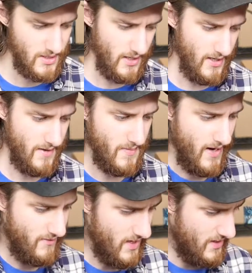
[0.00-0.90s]

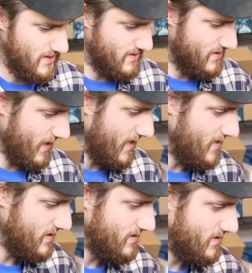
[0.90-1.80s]
I've got these
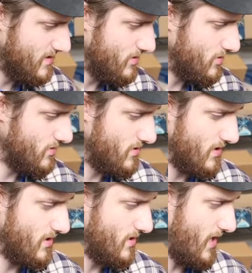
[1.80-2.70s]
Nikes here
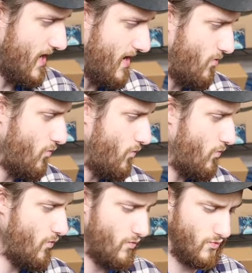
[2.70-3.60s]
that I
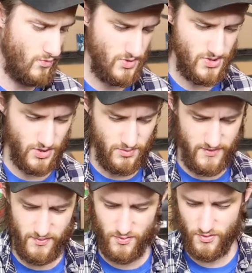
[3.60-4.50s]
don't
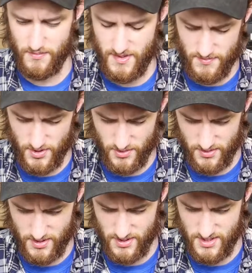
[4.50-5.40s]
even remember
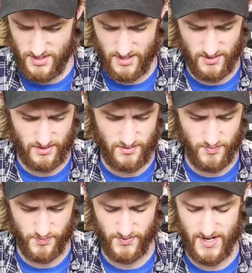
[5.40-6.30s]
the
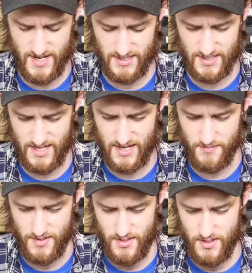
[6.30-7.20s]
brand name.